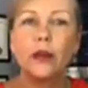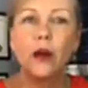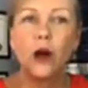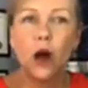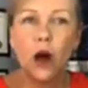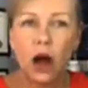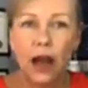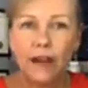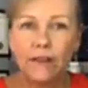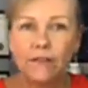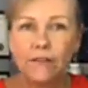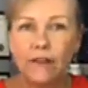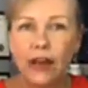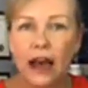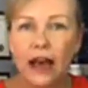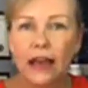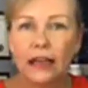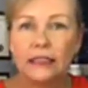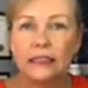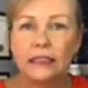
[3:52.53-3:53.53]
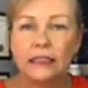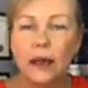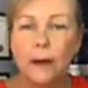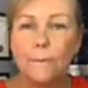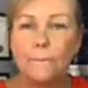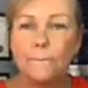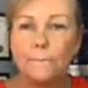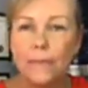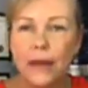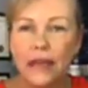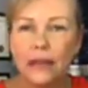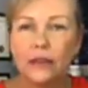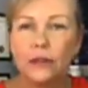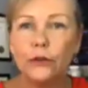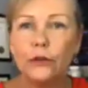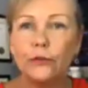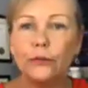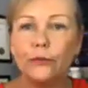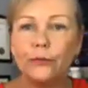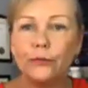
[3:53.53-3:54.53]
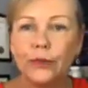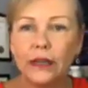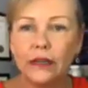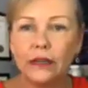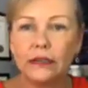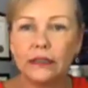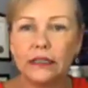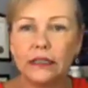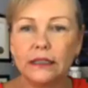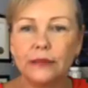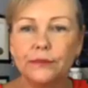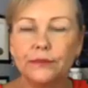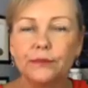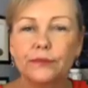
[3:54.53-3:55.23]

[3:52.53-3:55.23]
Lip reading: high fat menu building.